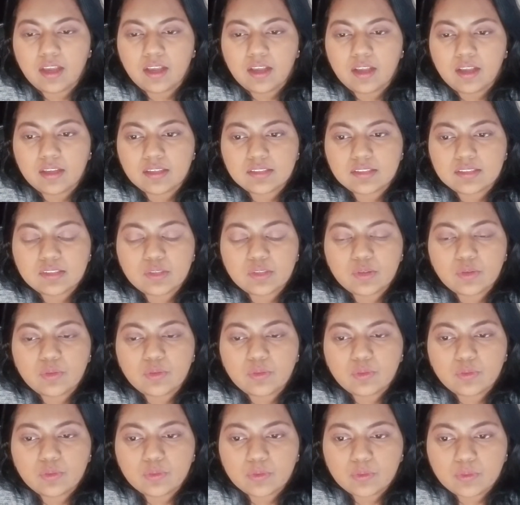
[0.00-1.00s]

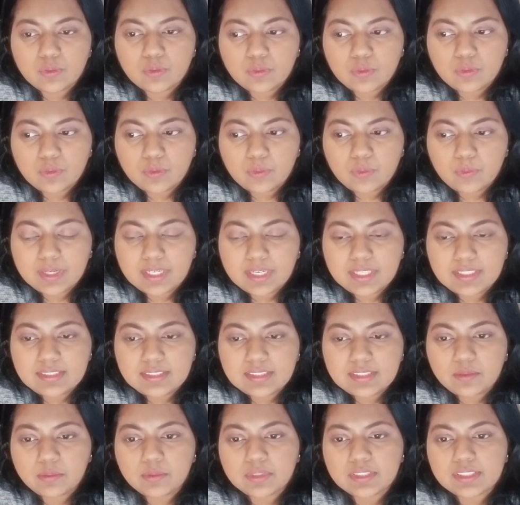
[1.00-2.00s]
So what I
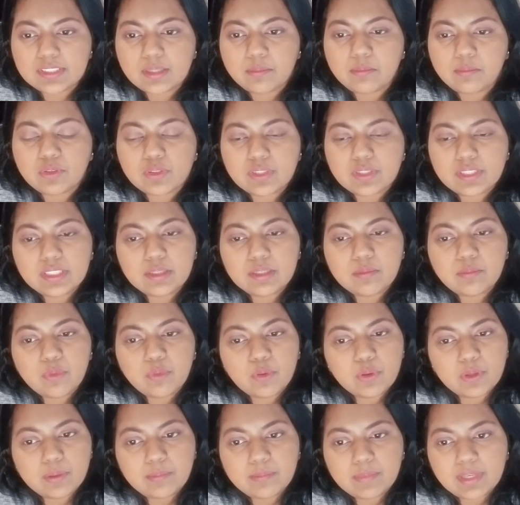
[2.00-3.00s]
did was I booked the
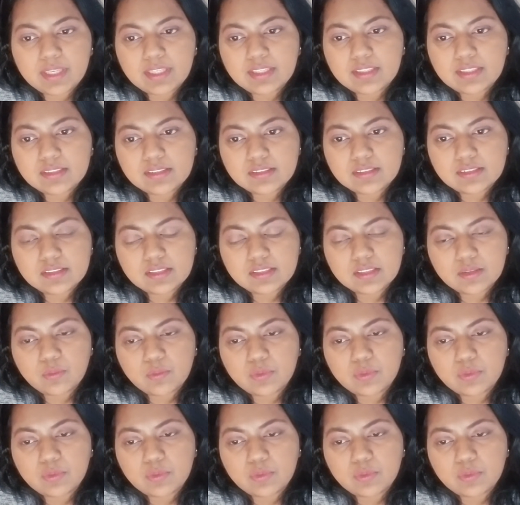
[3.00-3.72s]
appointment,